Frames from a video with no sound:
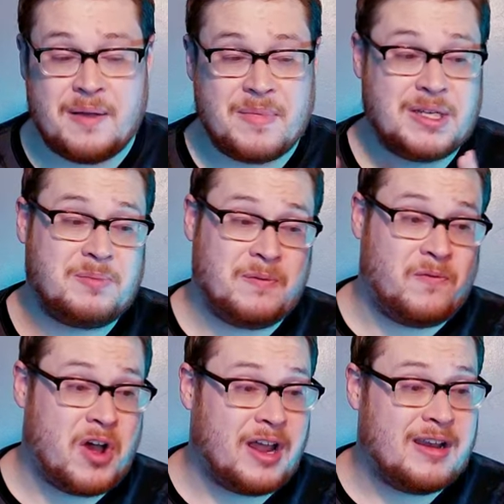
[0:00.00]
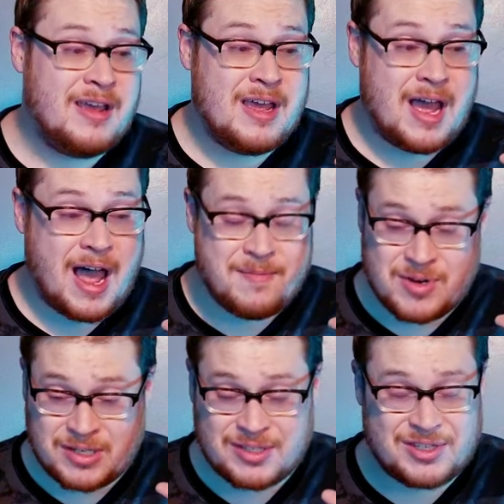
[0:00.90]
It's been fun. I'm
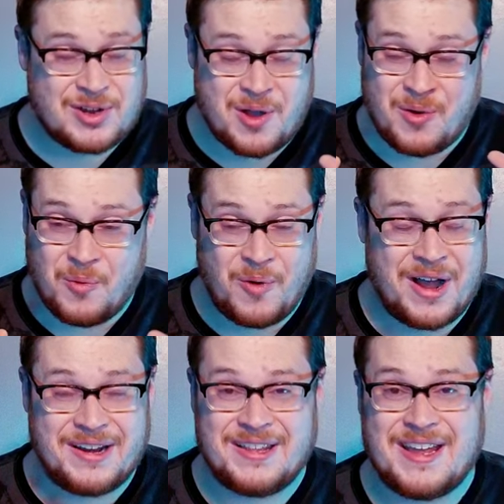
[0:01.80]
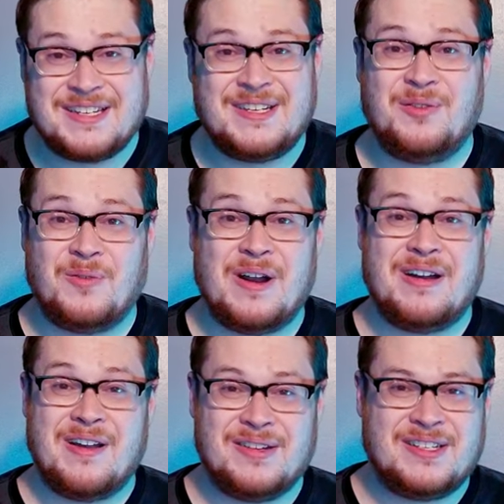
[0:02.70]
just so wanting that secret rare now.